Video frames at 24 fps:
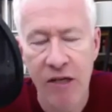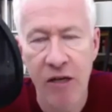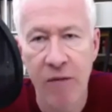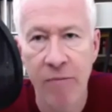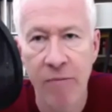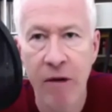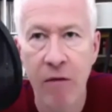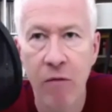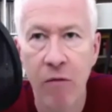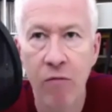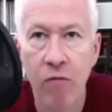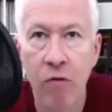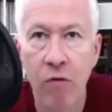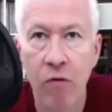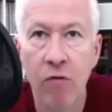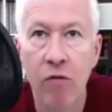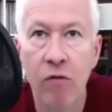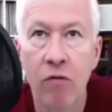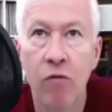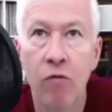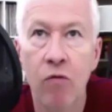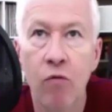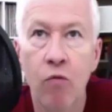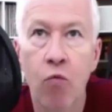I mean,
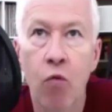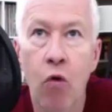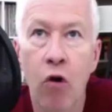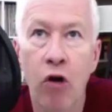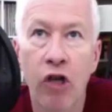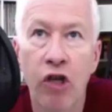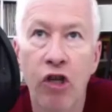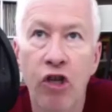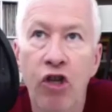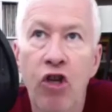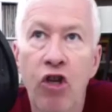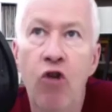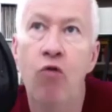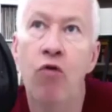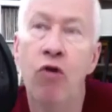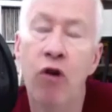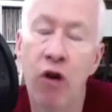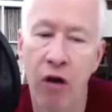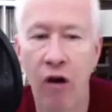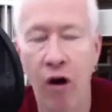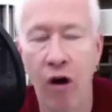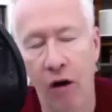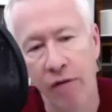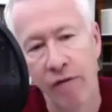what you
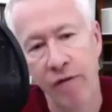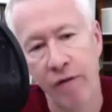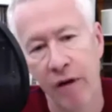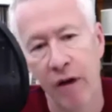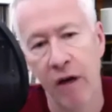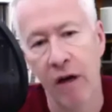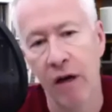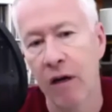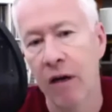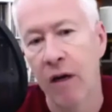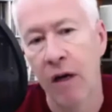can offer